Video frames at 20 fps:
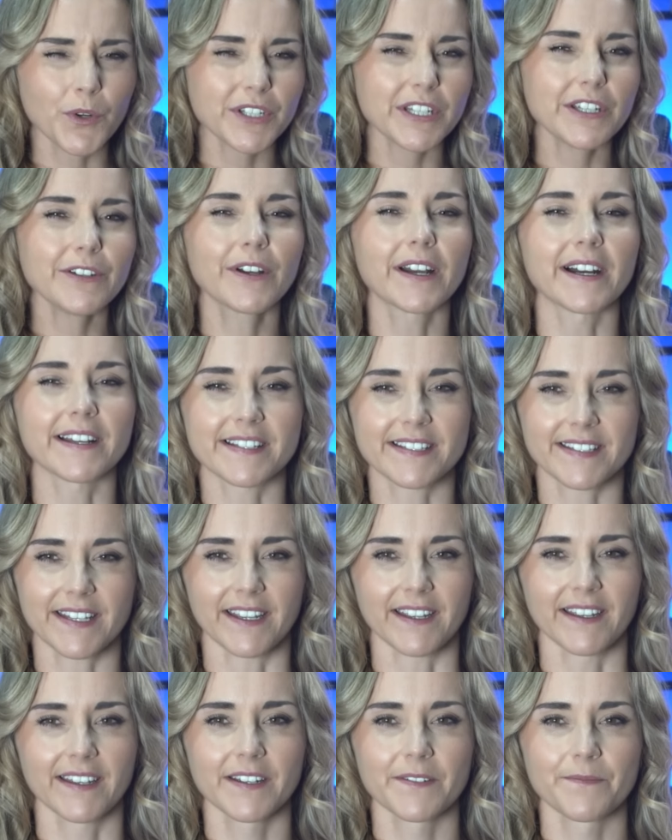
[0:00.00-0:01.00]
do you guys
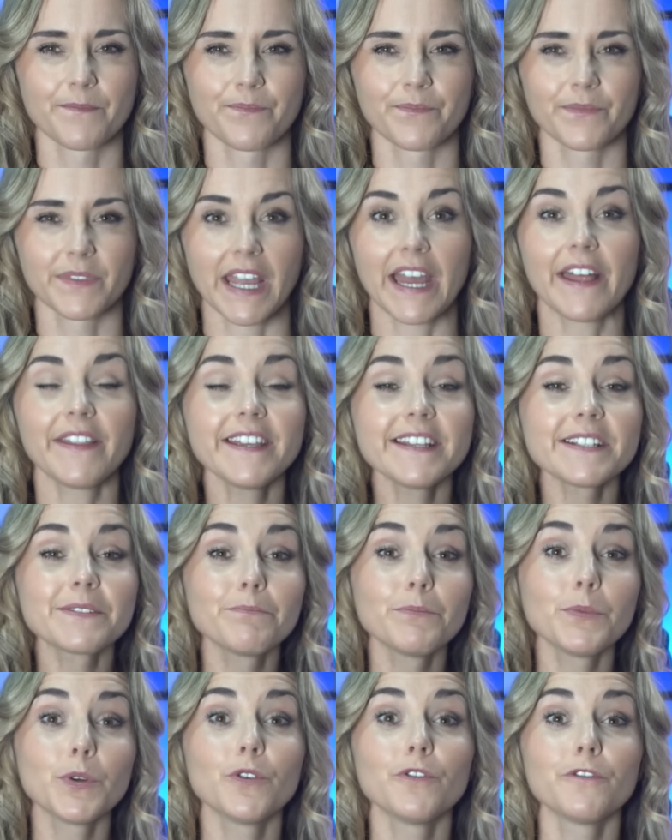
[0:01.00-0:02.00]
think? Are these
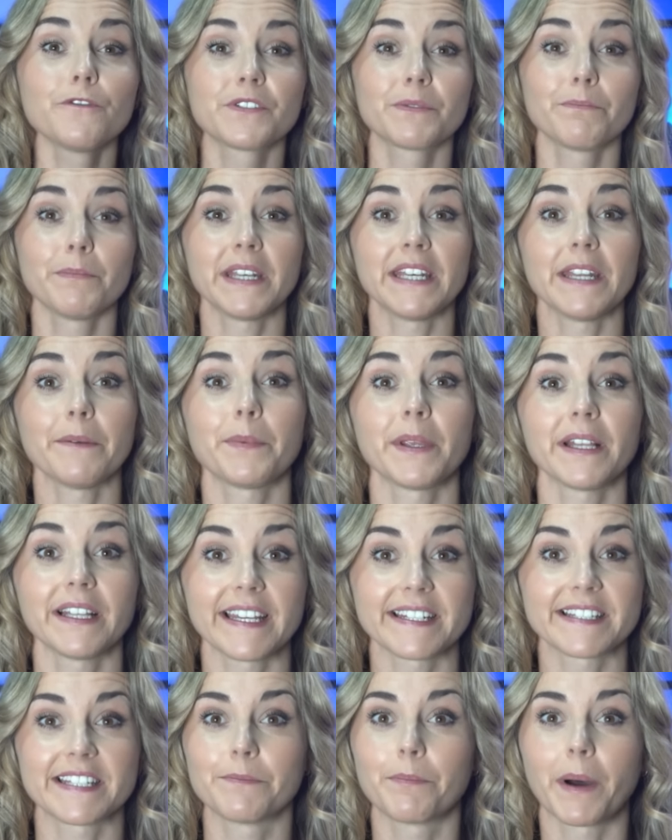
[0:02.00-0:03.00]
moves
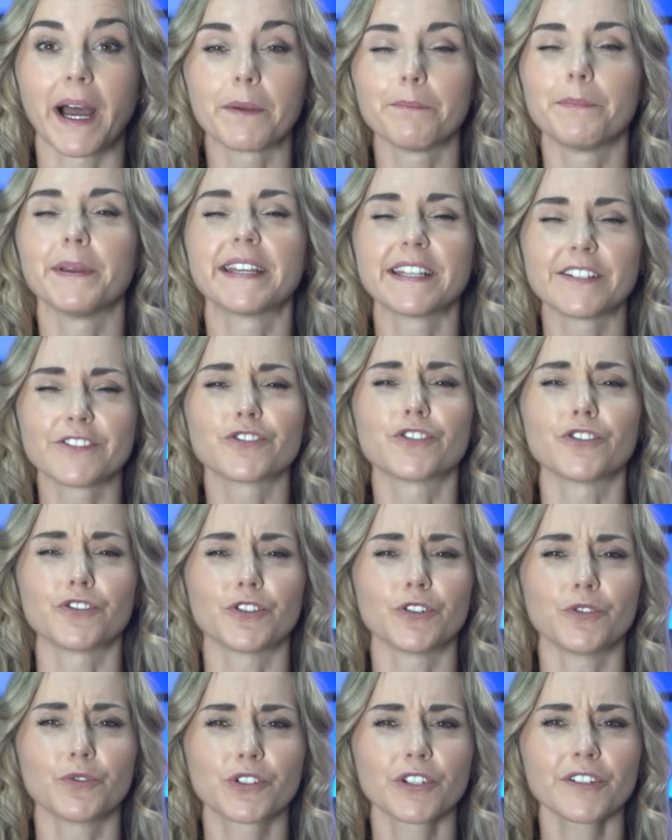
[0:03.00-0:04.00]
manipulated by big
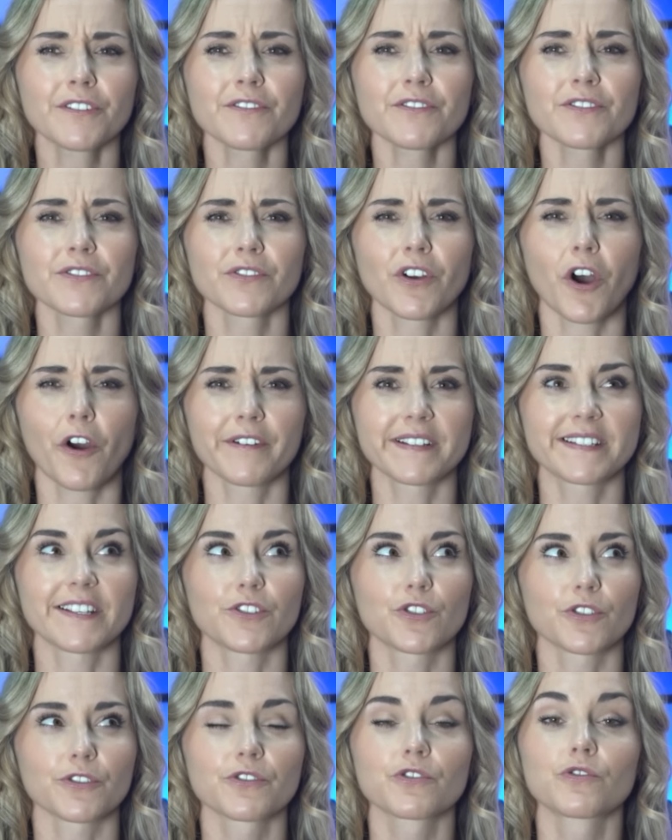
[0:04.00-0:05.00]
institutions, or is it
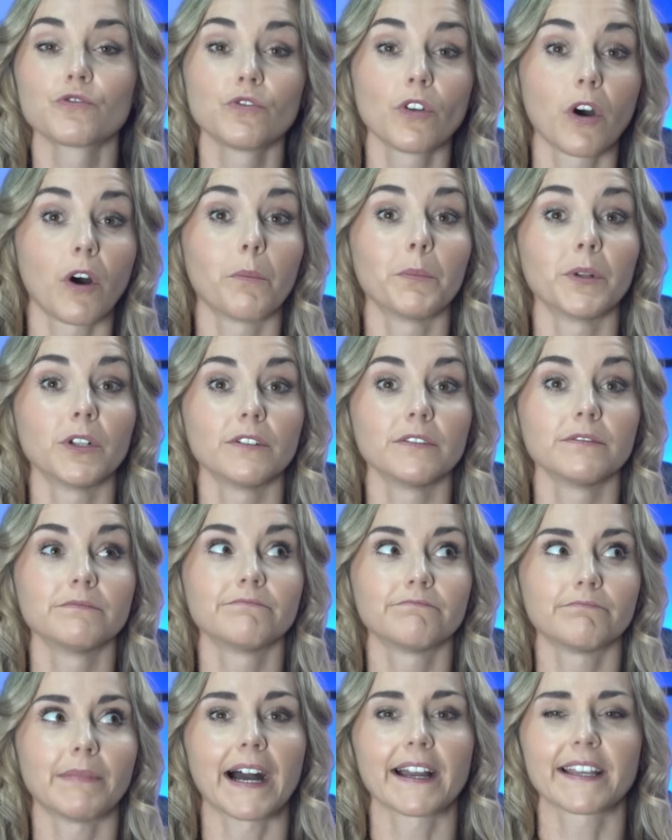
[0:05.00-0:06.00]
just normal
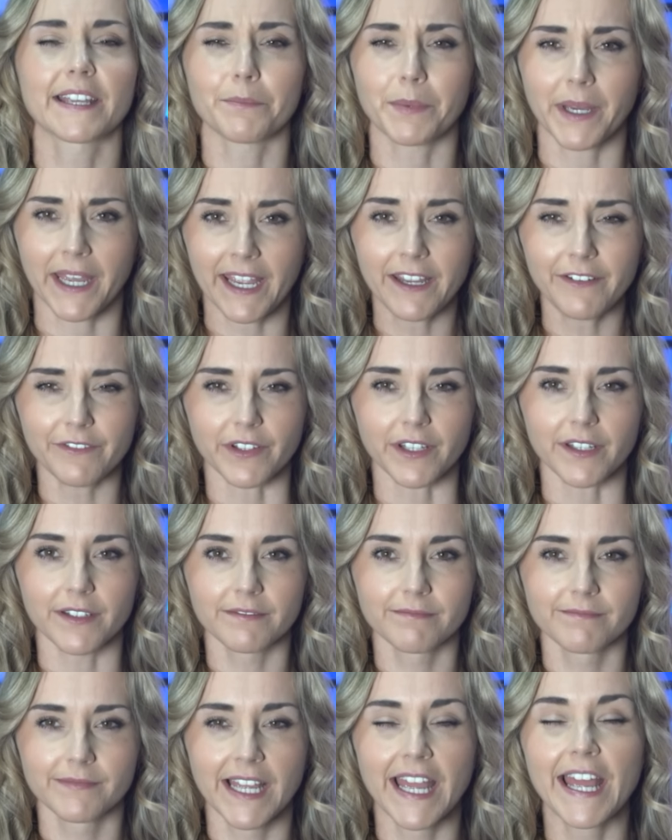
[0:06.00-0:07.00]
market behavior?
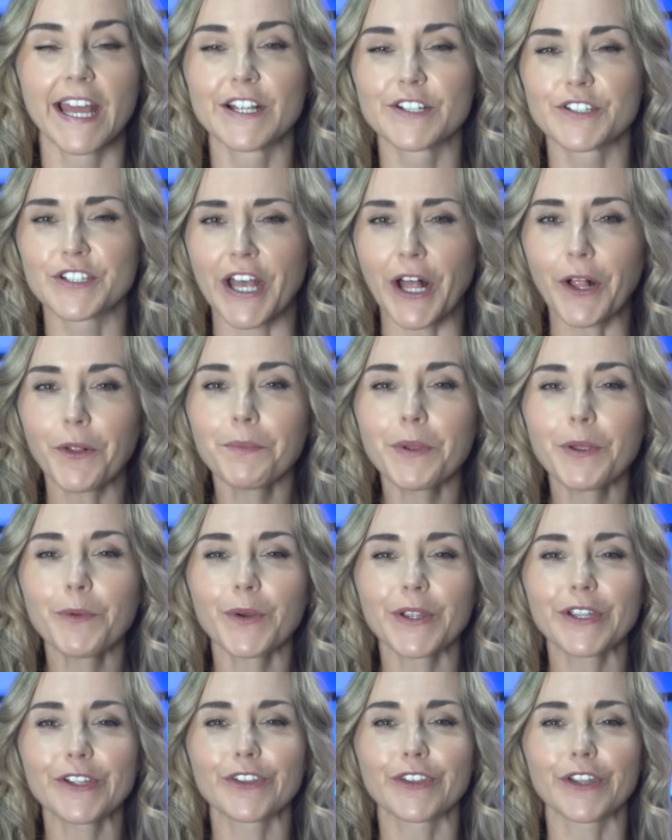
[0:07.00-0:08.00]
Tell me
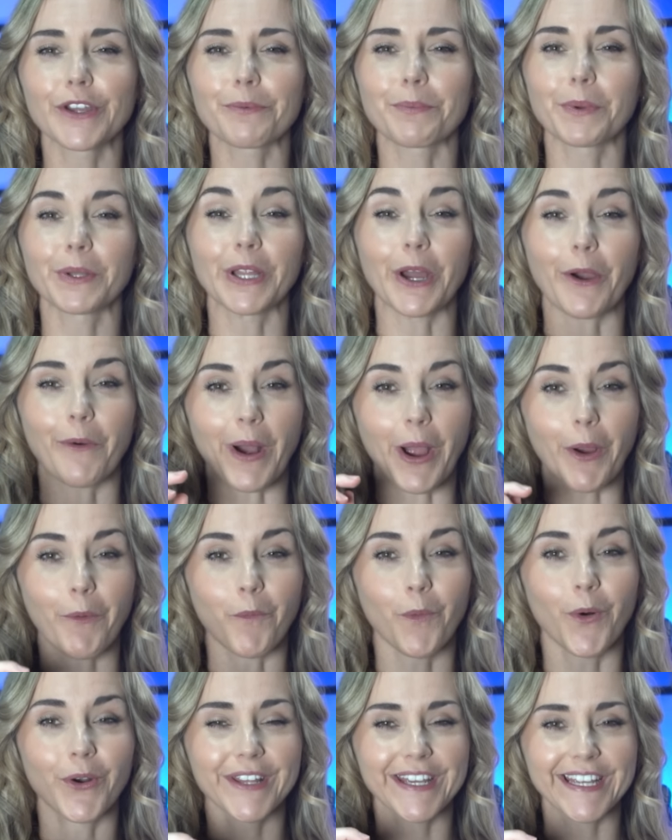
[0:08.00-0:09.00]
what you think below. I
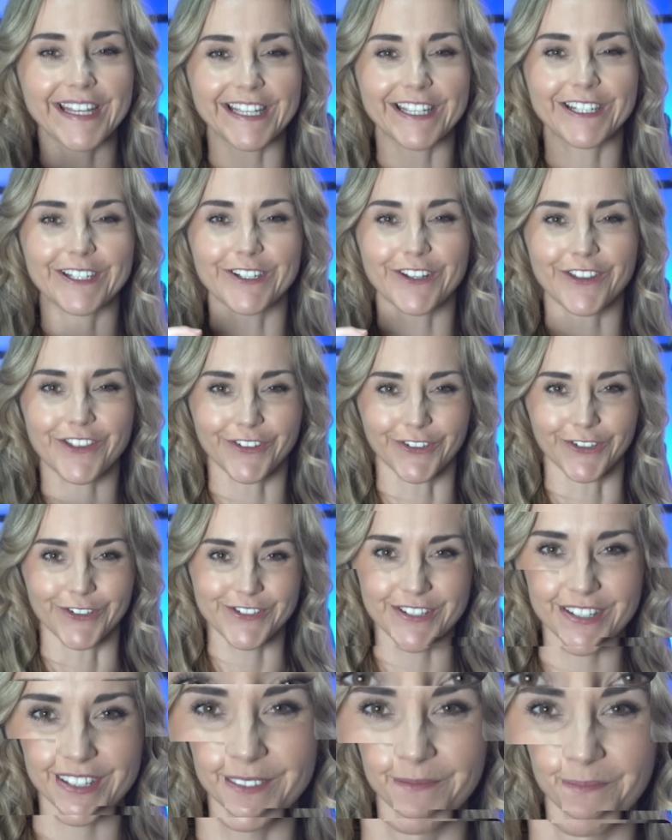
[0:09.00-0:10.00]
want to hear your thoughts.